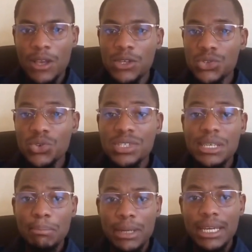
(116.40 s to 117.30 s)
So
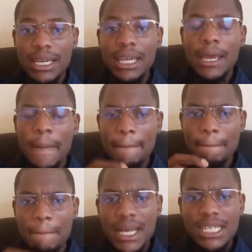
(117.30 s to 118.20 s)
simply,
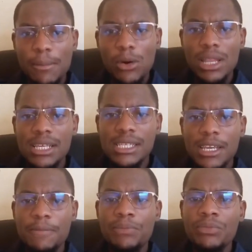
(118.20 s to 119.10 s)

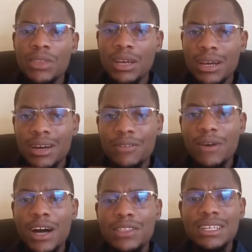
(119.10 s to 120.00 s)
metabolism
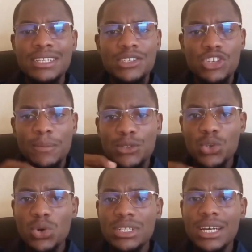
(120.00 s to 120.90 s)
refers to the sum
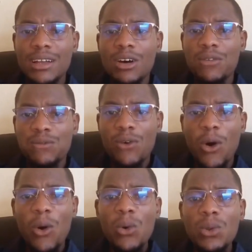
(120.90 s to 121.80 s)
total of
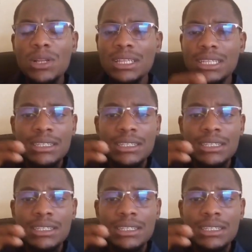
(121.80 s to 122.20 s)
all